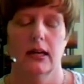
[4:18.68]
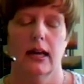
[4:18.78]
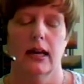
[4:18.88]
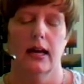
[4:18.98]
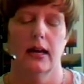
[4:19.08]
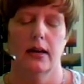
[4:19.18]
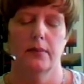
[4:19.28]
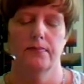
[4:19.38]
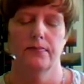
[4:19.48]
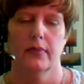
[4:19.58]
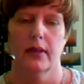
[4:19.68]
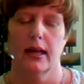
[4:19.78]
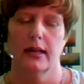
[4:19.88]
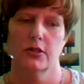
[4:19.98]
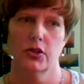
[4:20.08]
And
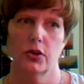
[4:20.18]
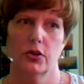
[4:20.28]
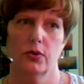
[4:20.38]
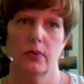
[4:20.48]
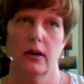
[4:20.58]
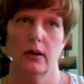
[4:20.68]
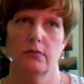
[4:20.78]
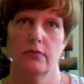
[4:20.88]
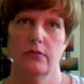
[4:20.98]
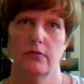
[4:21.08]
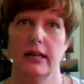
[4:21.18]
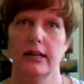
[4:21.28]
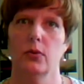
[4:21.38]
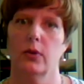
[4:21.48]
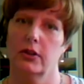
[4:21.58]
so really,
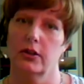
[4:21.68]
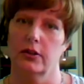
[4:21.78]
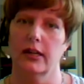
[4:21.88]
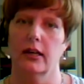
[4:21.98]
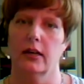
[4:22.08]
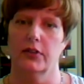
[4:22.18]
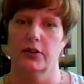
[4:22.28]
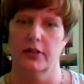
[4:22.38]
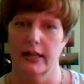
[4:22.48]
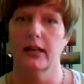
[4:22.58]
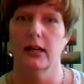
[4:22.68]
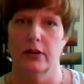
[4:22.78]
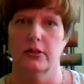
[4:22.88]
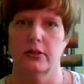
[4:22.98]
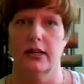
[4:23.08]
though, what they're thinking
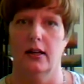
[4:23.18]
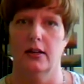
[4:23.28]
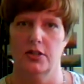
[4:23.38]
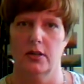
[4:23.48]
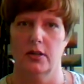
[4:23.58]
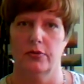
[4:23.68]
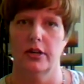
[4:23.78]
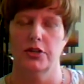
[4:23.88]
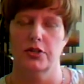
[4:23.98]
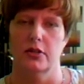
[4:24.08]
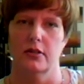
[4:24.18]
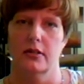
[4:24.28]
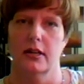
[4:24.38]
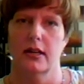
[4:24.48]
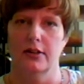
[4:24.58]
about technology's operations,